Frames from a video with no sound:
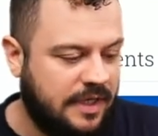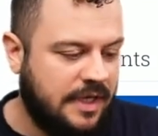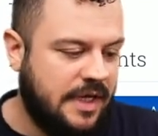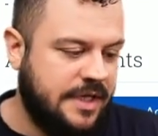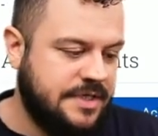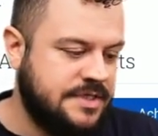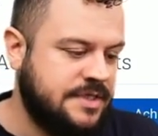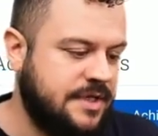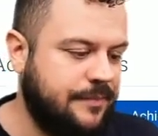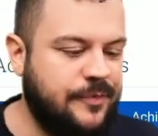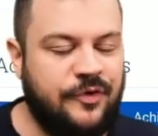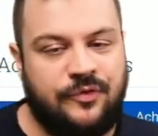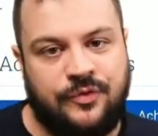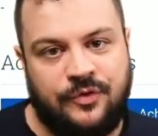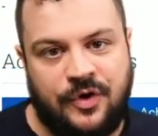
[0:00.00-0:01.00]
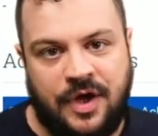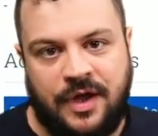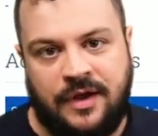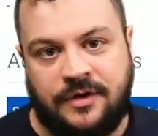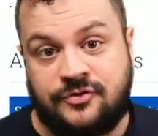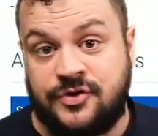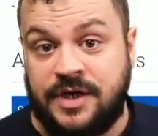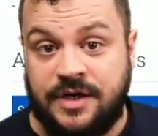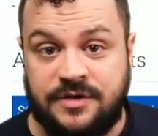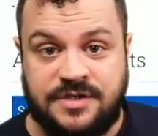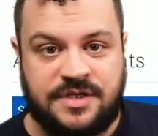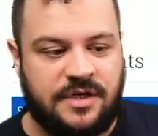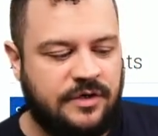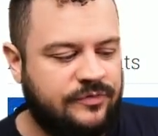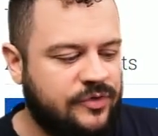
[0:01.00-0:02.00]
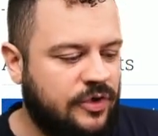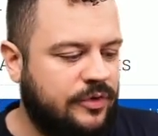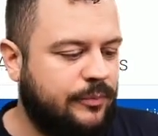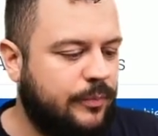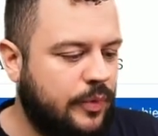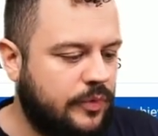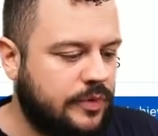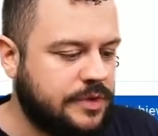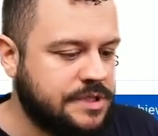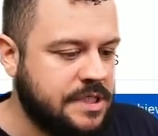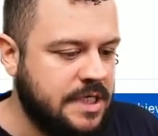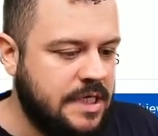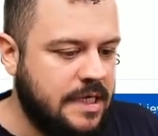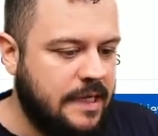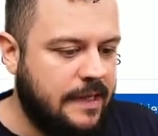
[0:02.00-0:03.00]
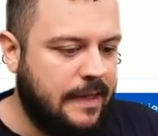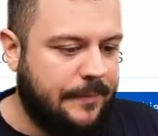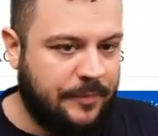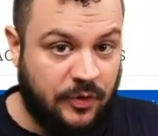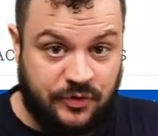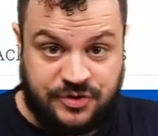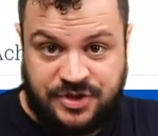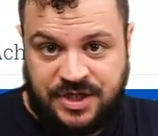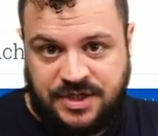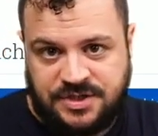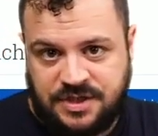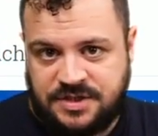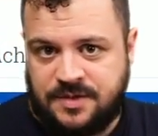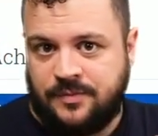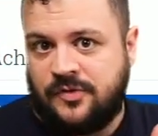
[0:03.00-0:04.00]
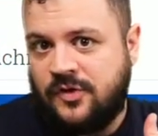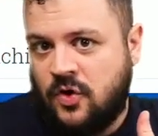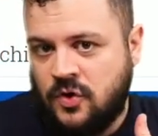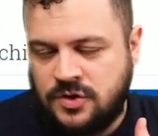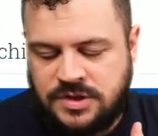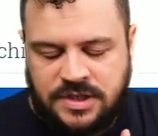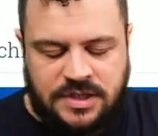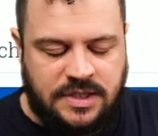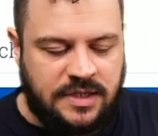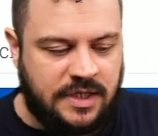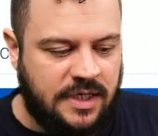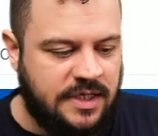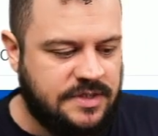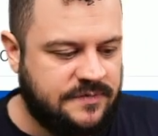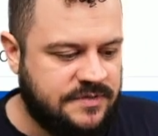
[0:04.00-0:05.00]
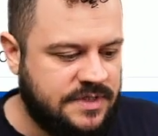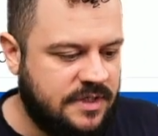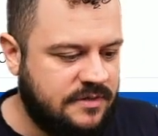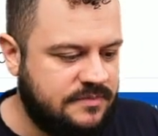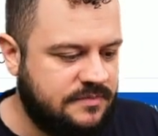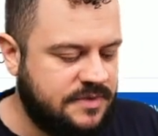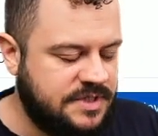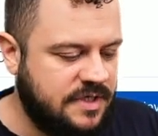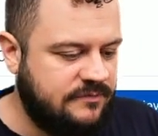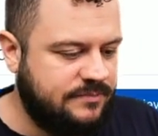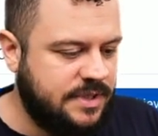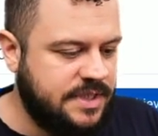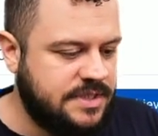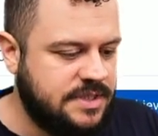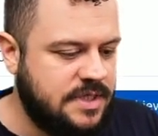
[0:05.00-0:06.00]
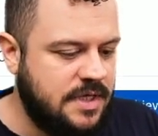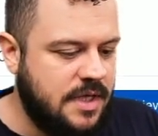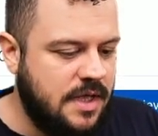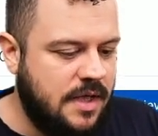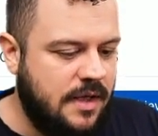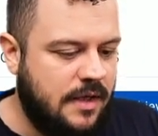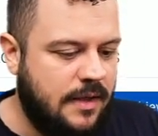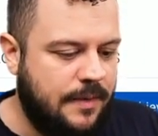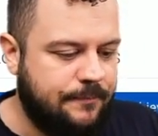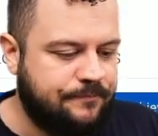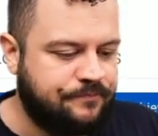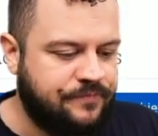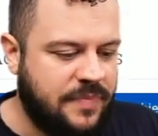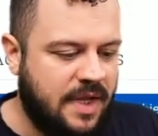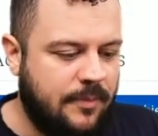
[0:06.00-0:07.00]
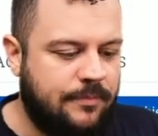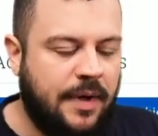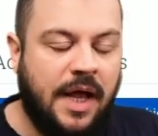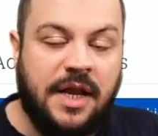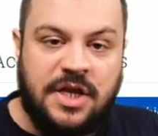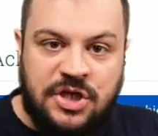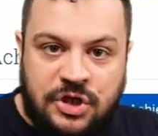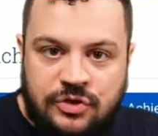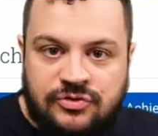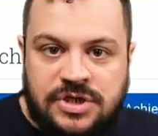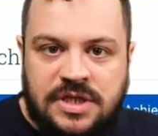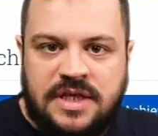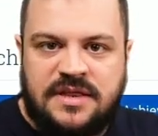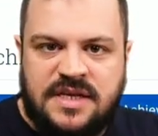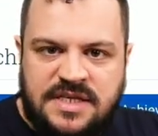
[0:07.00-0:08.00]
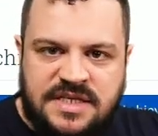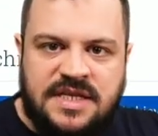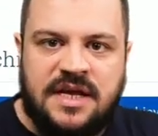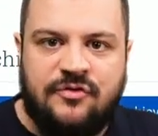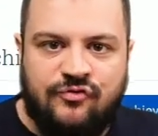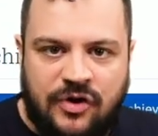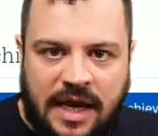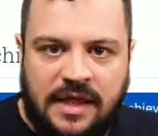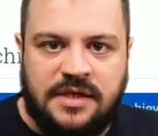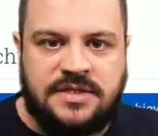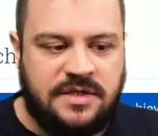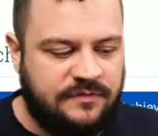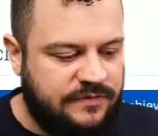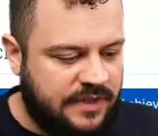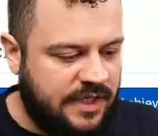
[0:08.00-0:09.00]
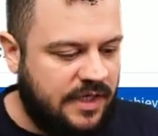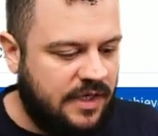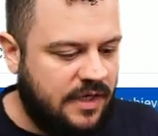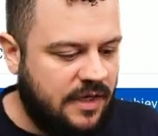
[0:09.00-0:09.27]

it's some new trainers that you've got on board, or changing some of the content in the case of self-paced. But usually these stay relatively